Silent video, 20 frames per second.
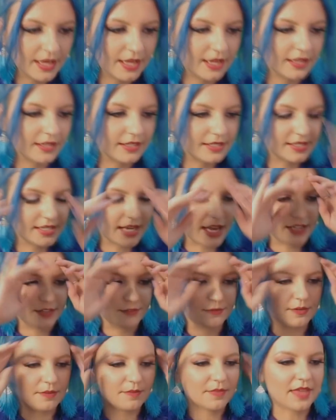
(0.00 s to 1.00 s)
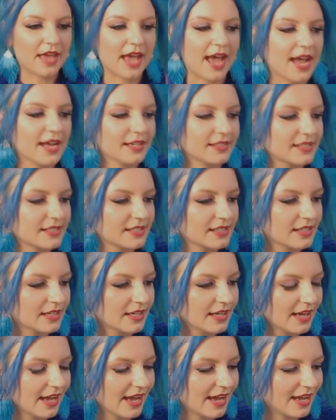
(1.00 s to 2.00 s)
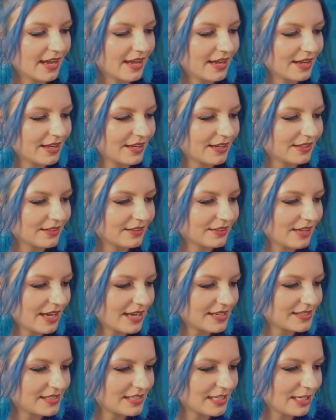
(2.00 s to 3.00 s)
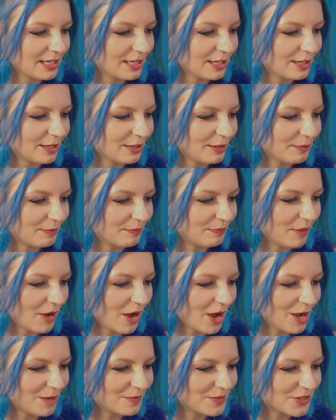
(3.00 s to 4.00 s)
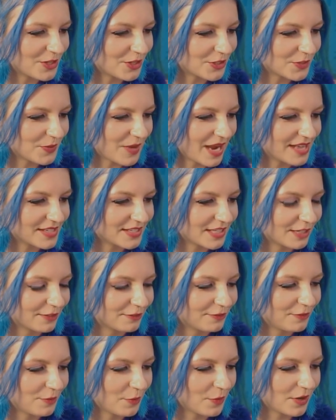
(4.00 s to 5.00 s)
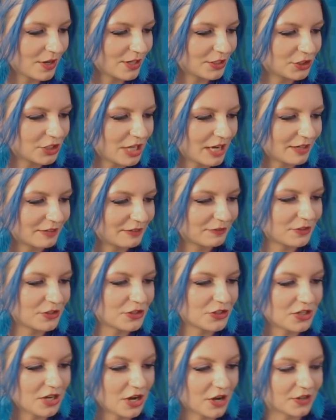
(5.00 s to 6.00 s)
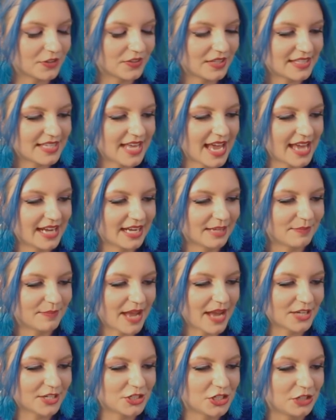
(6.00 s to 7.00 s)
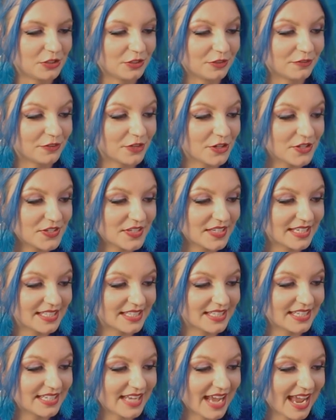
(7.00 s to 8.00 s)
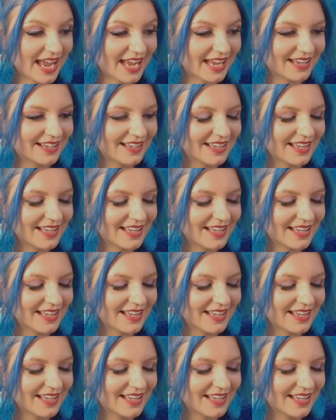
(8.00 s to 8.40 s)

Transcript: aside from that, I see Bob is also asking for a shout out for his daughter that's heading back to university today